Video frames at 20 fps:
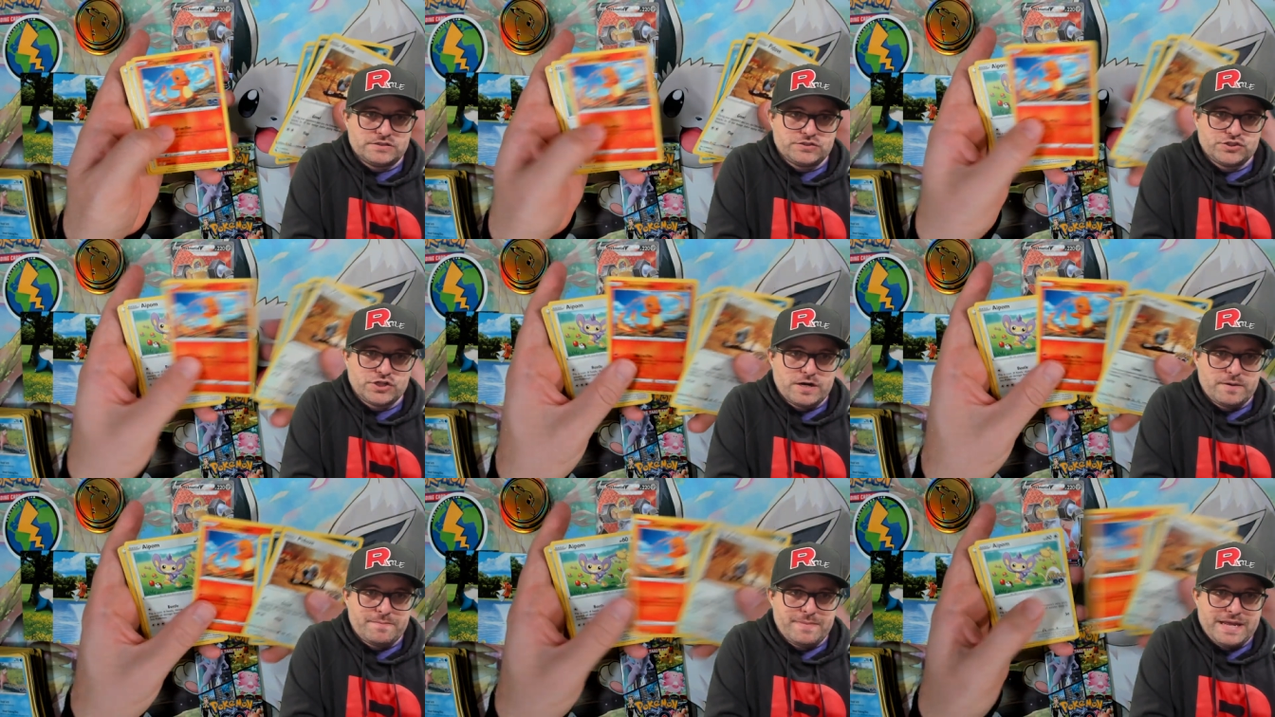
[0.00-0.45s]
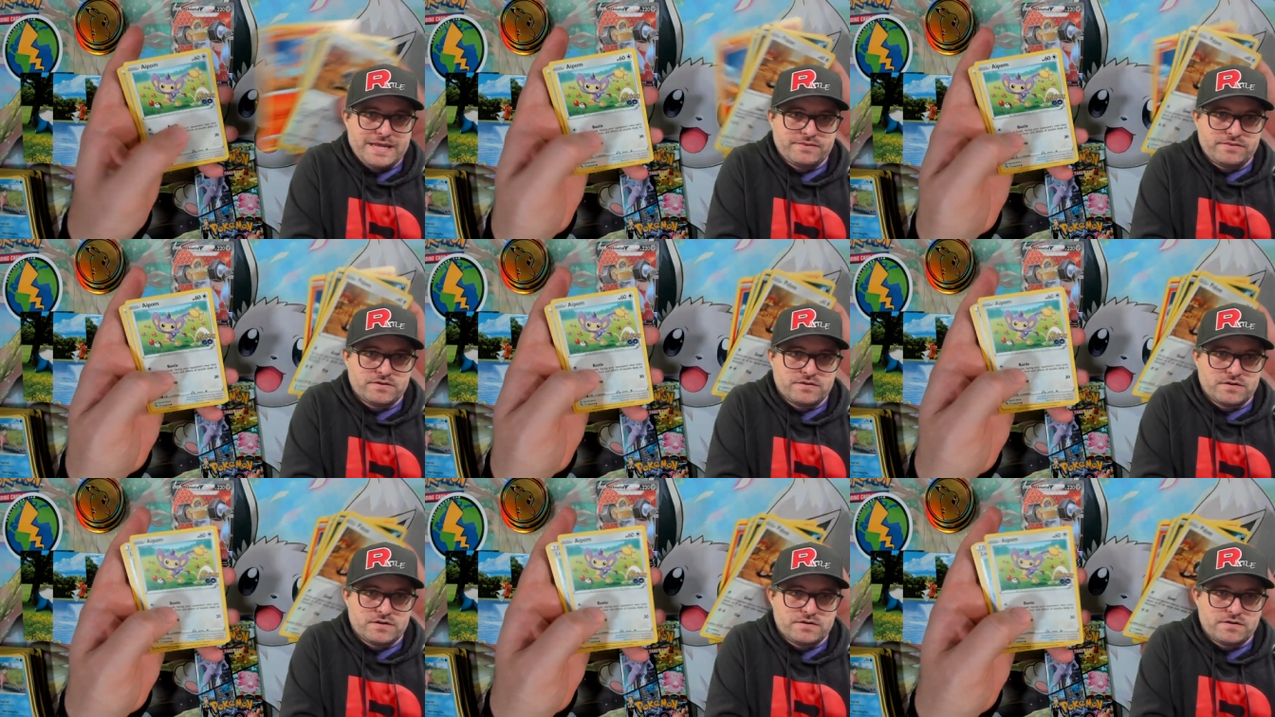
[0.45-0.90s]

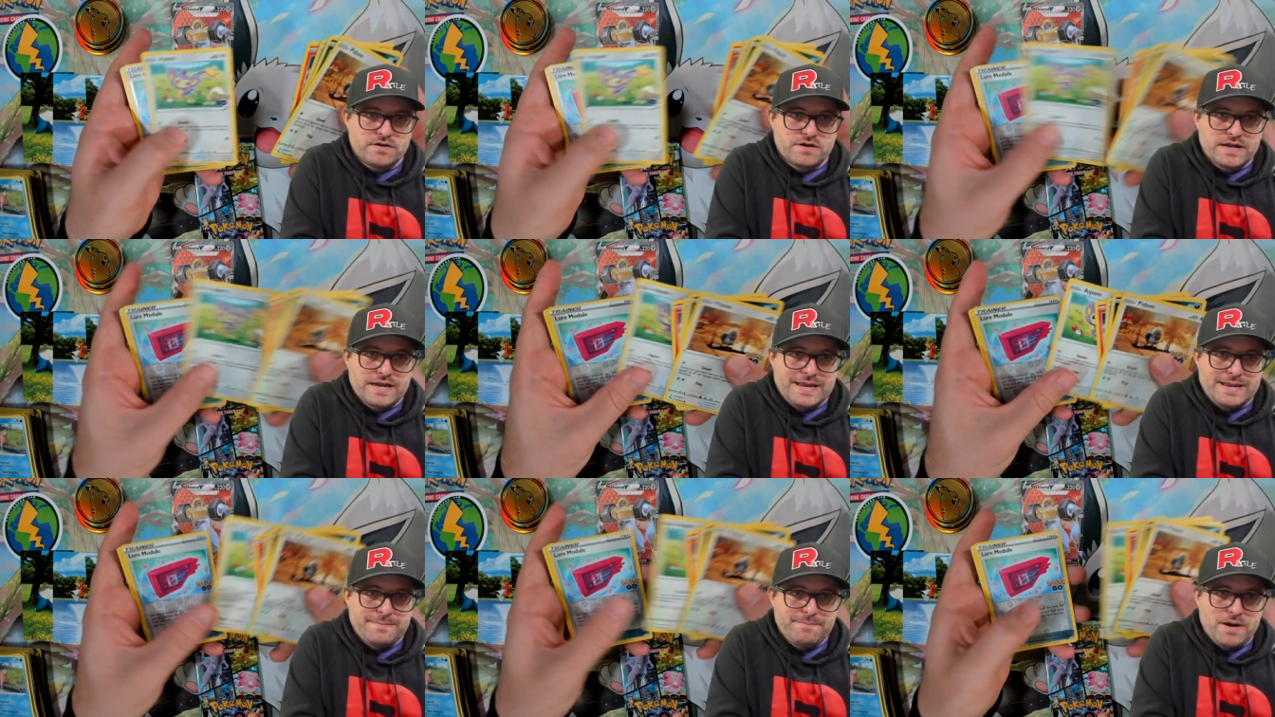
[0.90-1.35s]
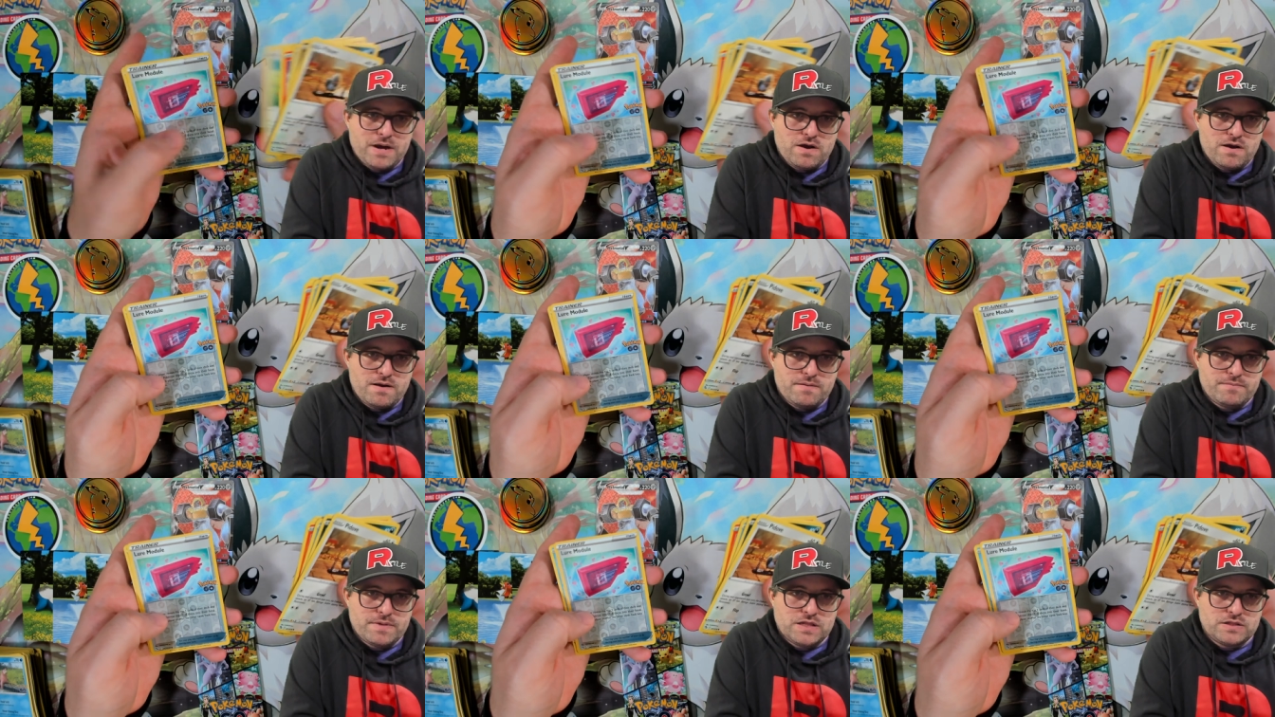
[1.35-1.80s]
Charmander,
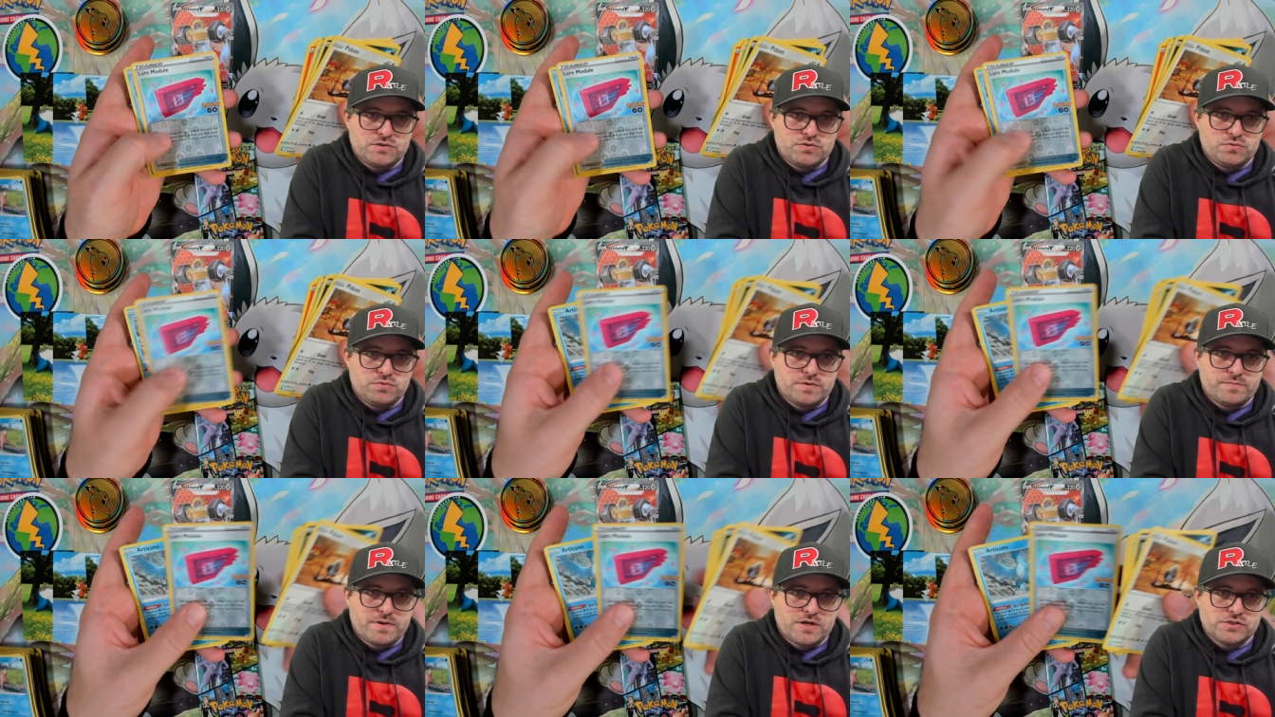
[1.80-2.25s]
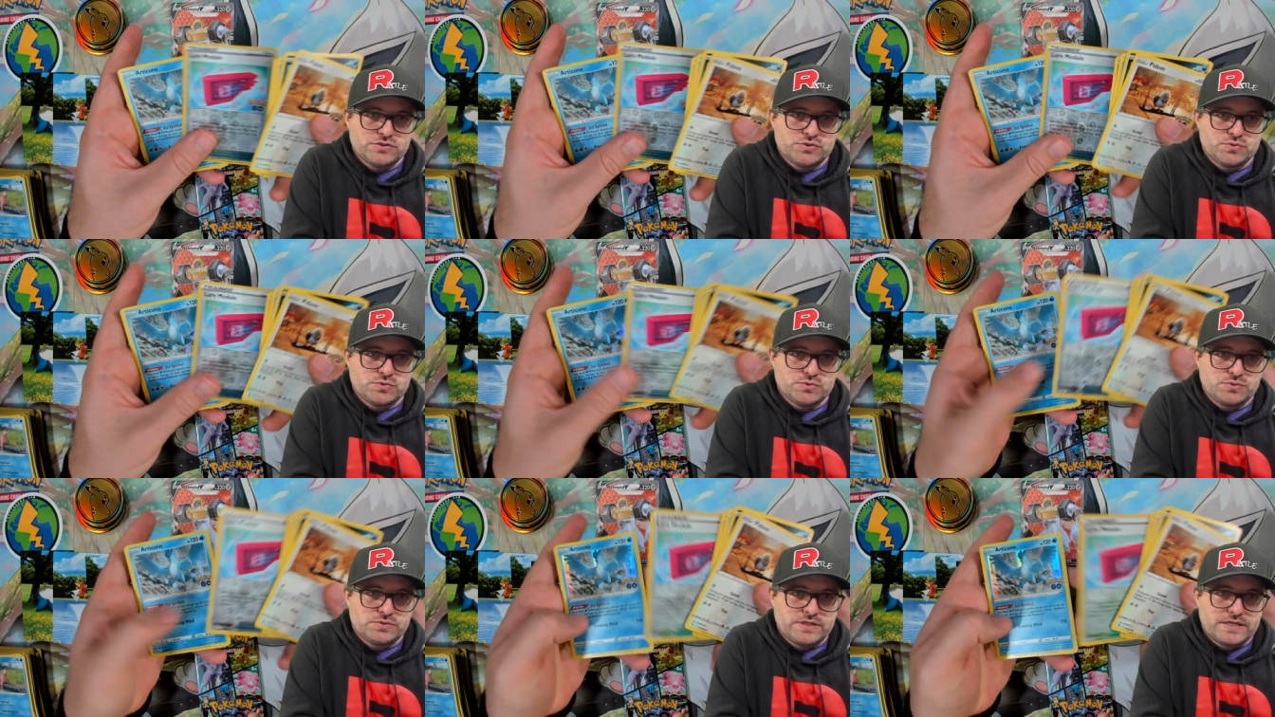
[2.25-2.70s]
Aipom, Lure
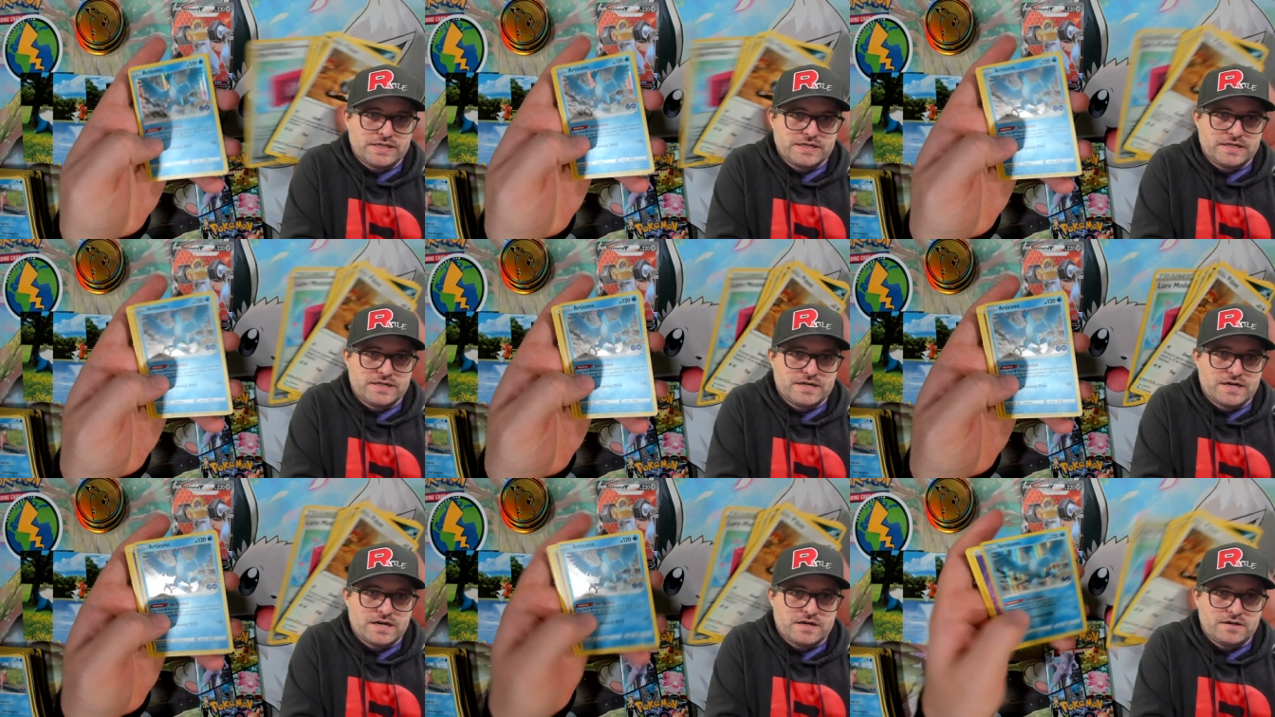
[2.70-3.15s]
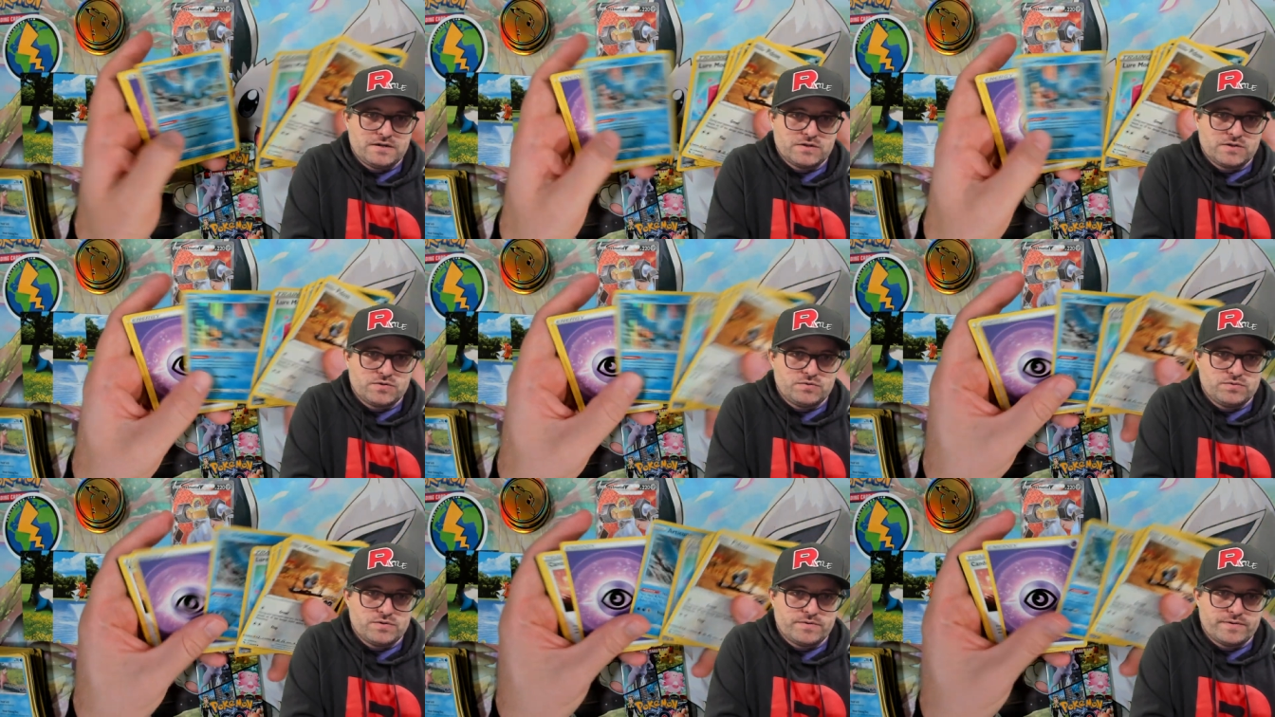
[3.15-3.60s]
Module, and an
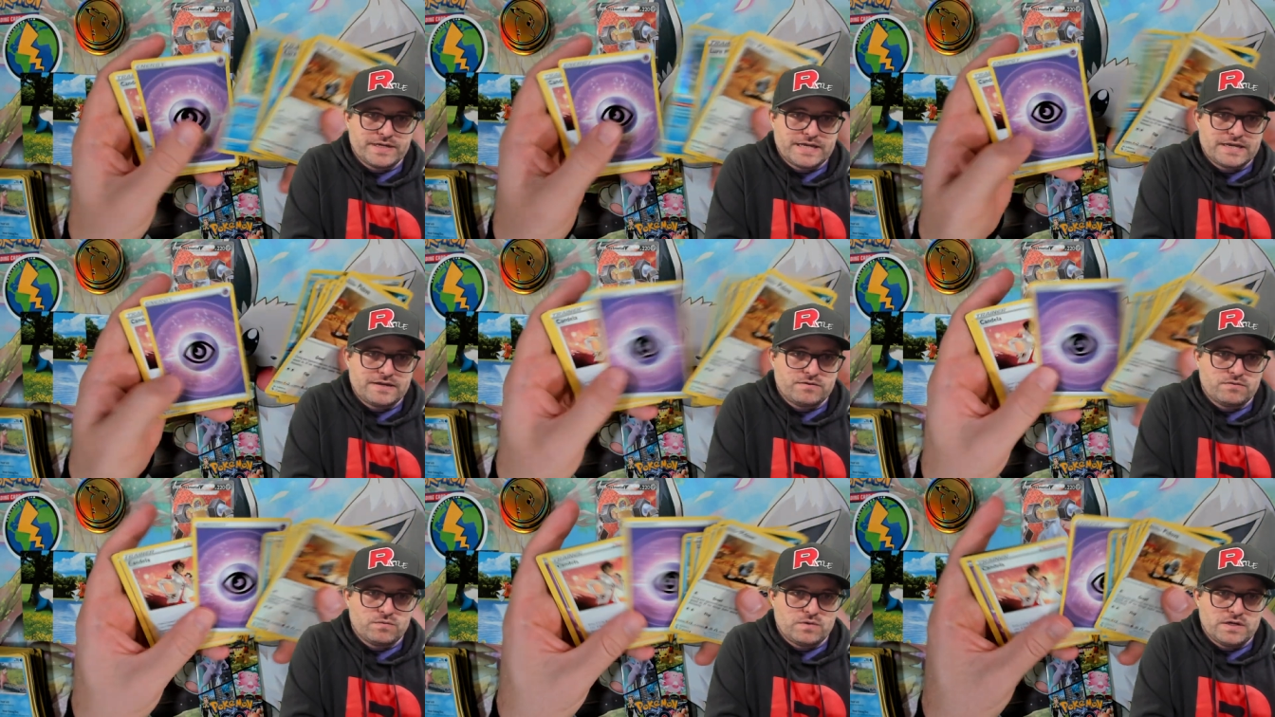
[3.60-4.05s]
Articuno again.